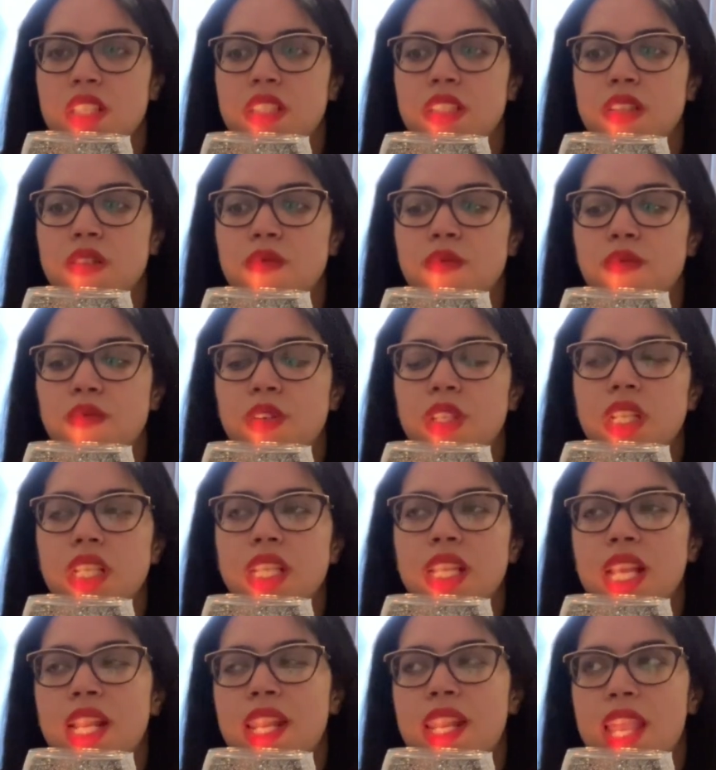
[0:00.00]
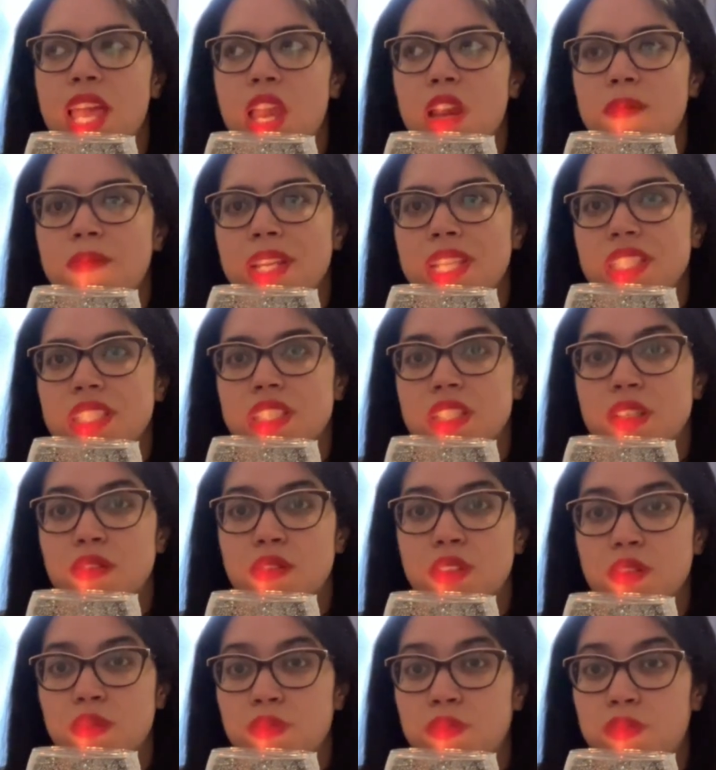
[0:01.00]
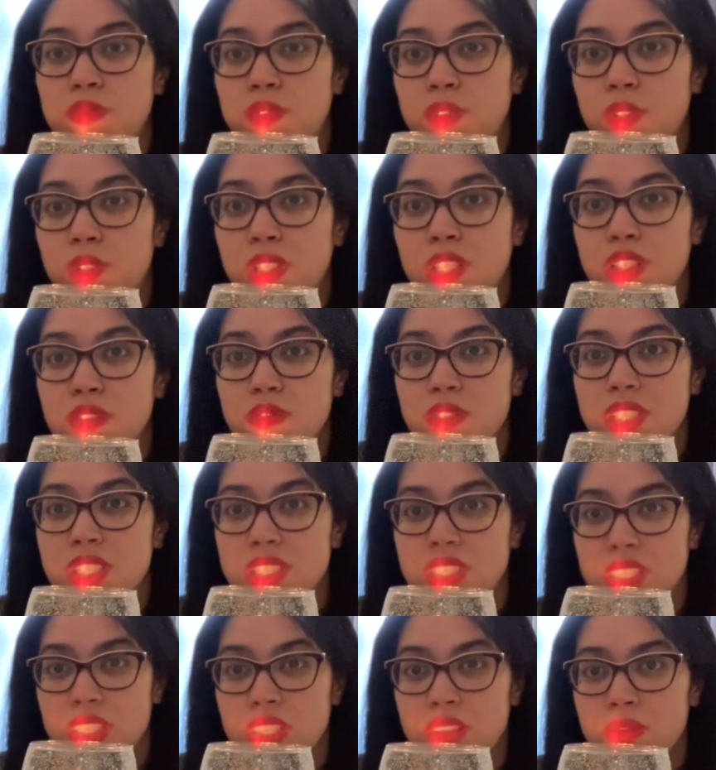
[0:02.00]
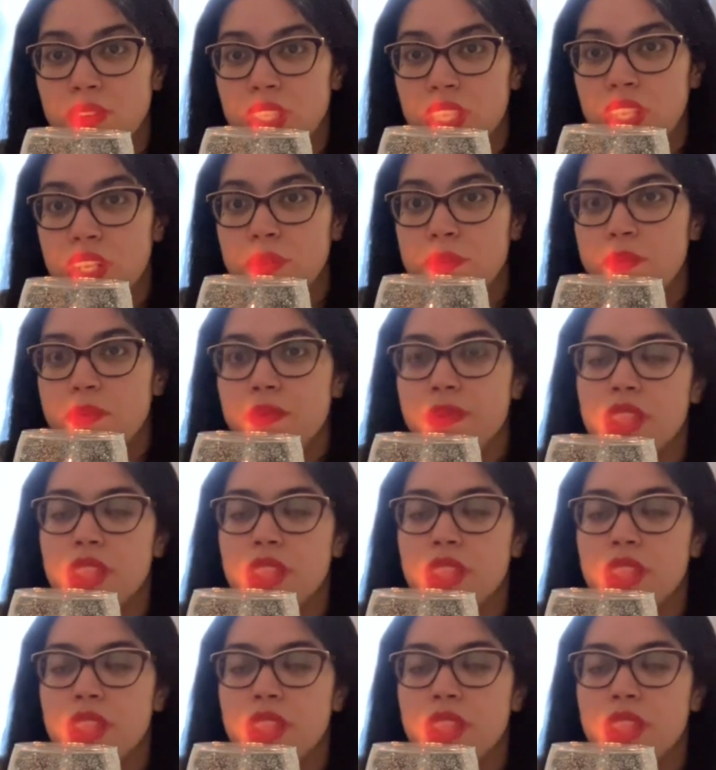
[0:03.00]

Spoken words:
to really allow myself to fully receive it,